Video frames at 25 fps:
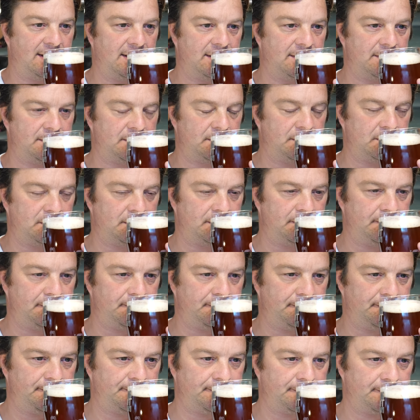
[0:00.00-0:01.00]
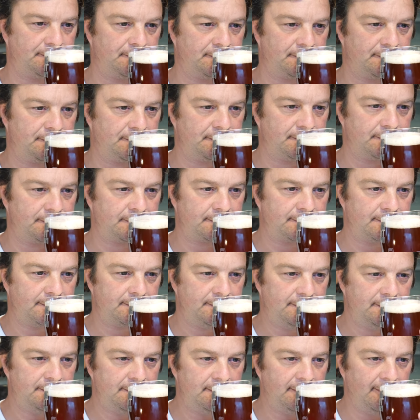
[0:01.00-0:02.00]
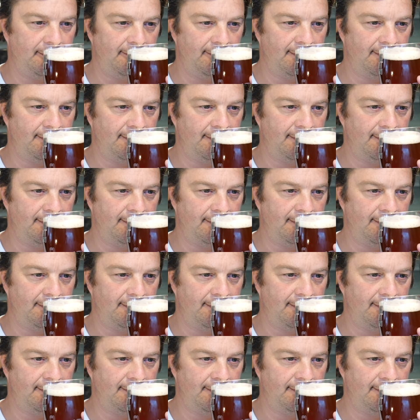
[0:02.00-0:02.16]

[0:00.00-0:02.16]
(silence)